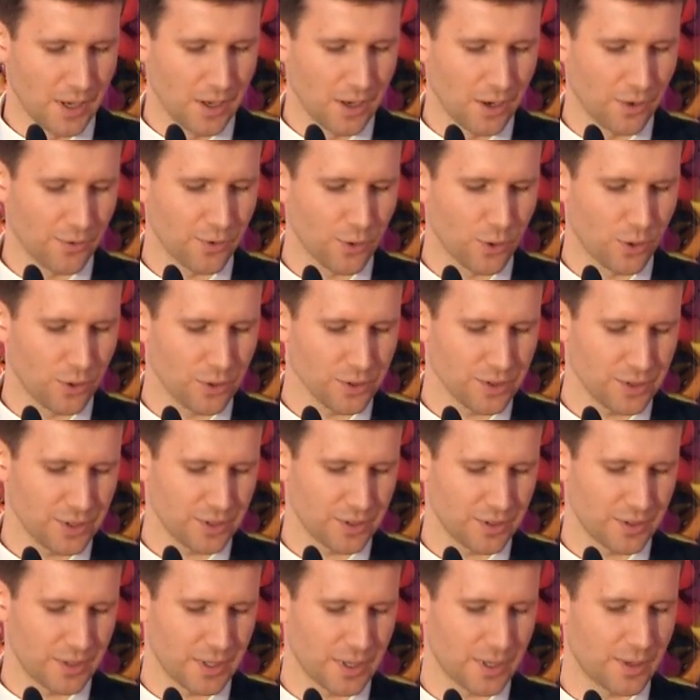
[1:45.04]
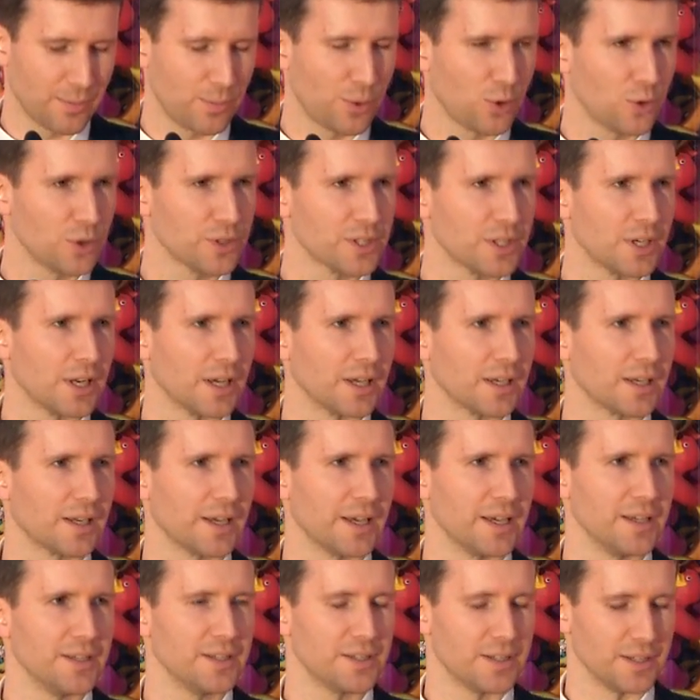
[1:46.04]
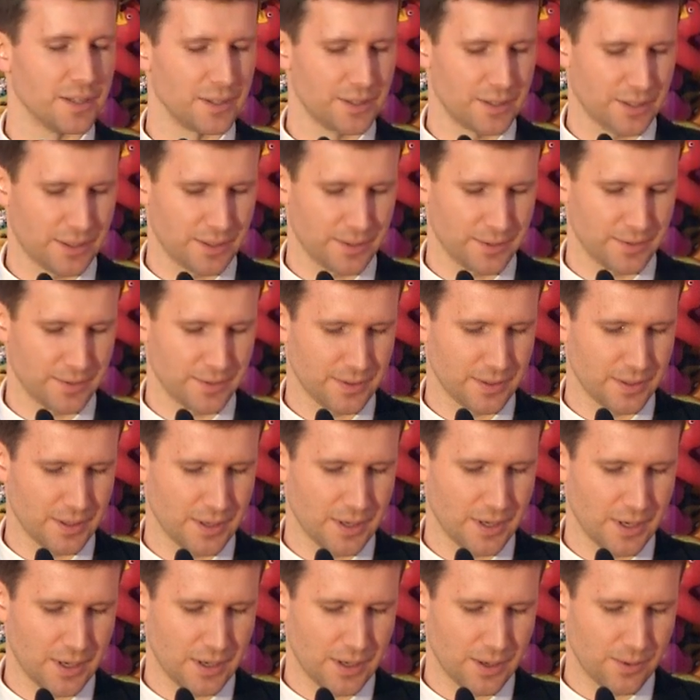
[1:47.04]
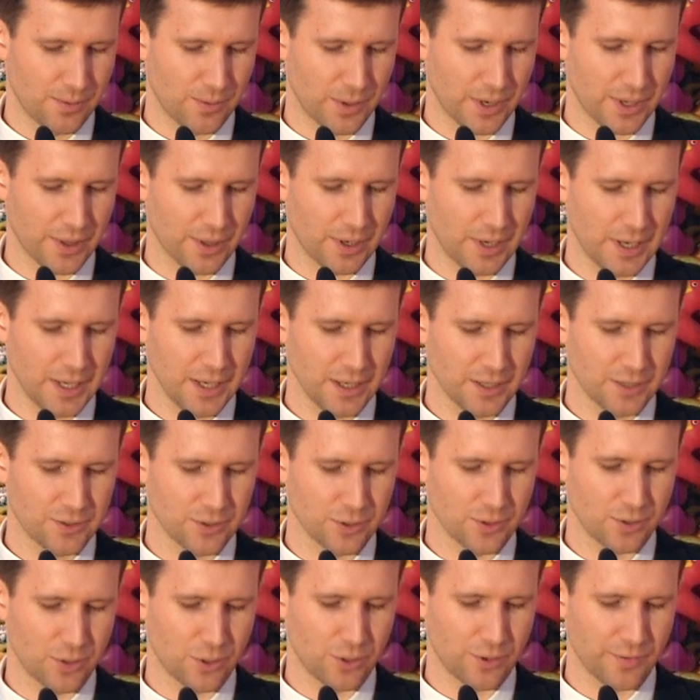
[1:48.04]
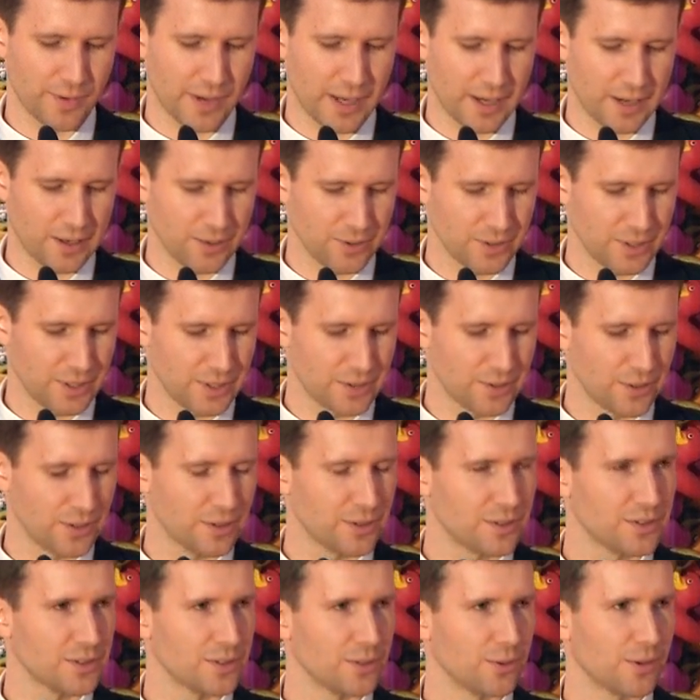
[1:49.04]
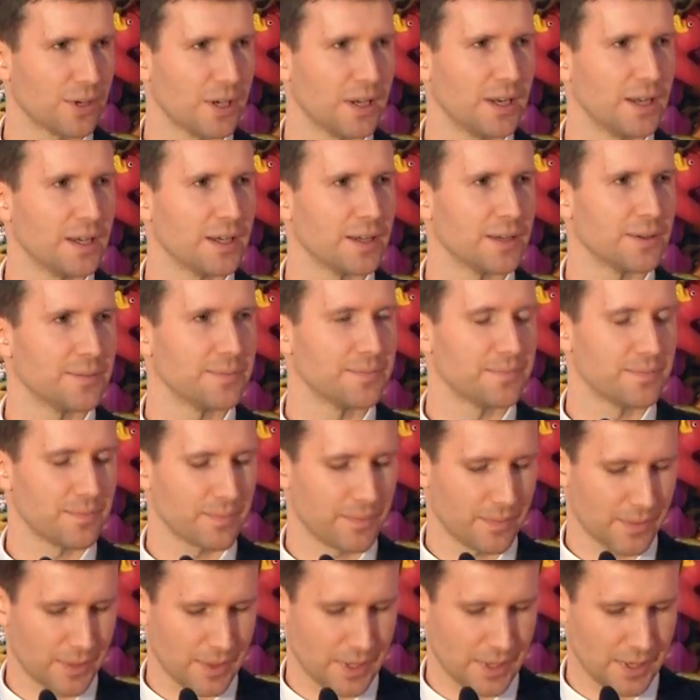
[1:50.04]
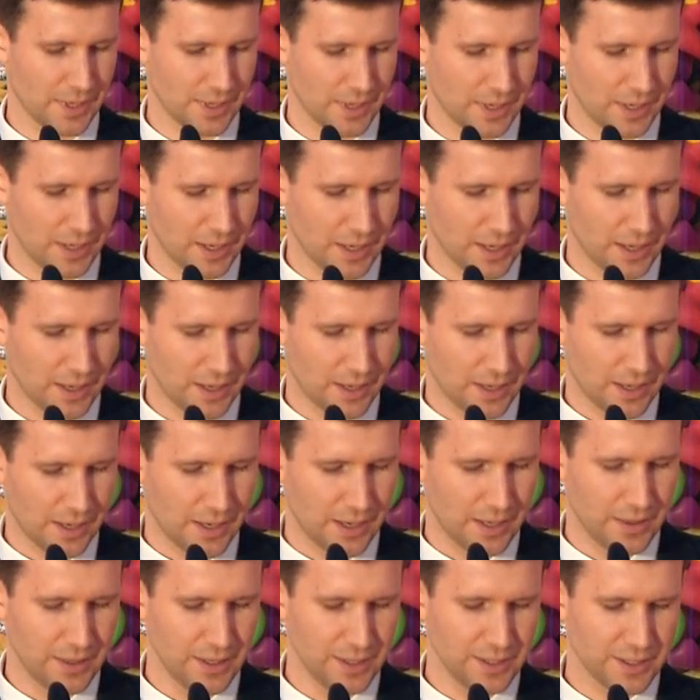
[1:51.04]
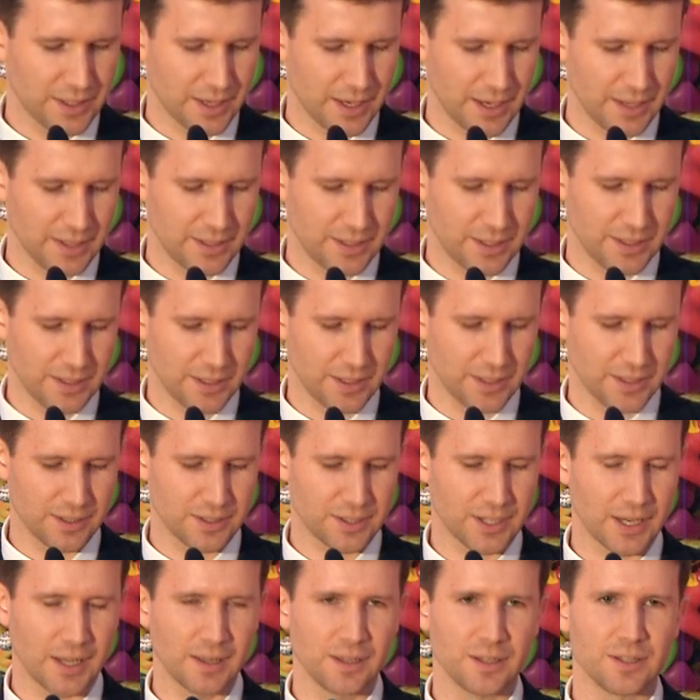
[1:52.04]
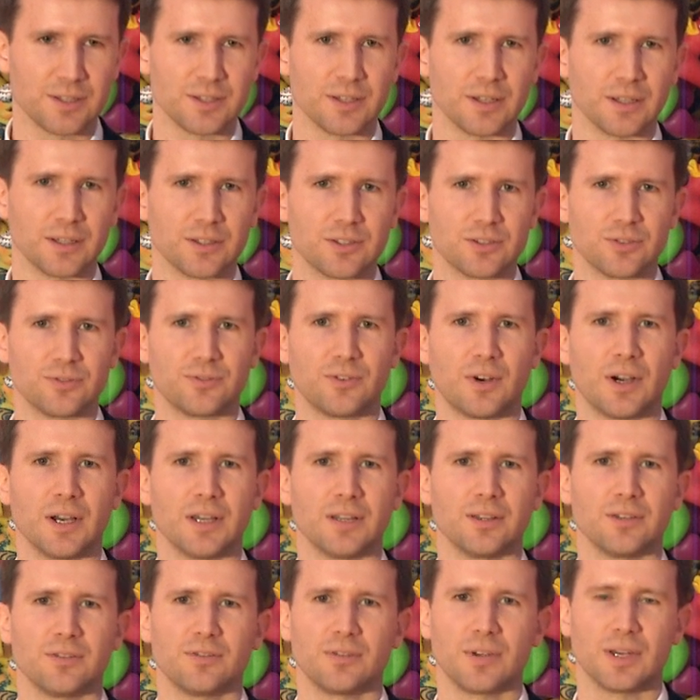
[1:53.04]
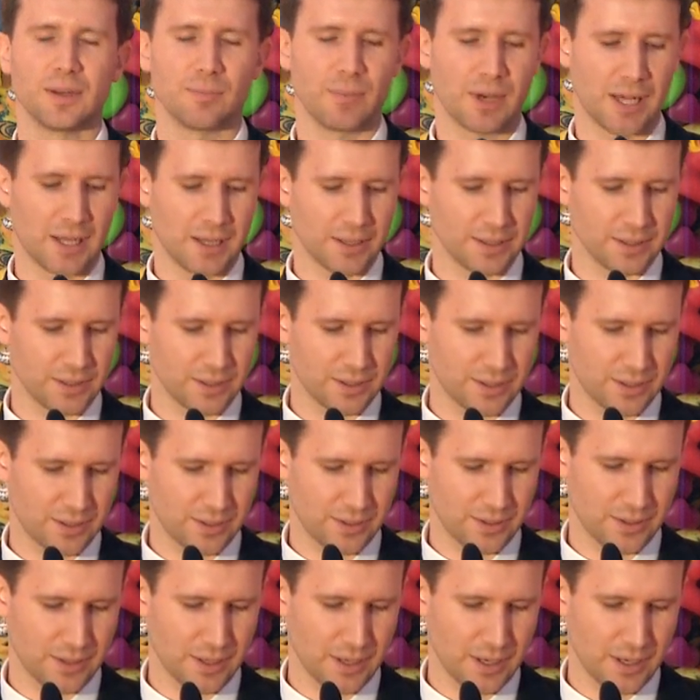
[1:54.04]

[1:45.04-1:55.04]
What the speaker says: Of course, there are borderline cases where the link to core values is not so clear. In these cases, it is challenging to find a fair balance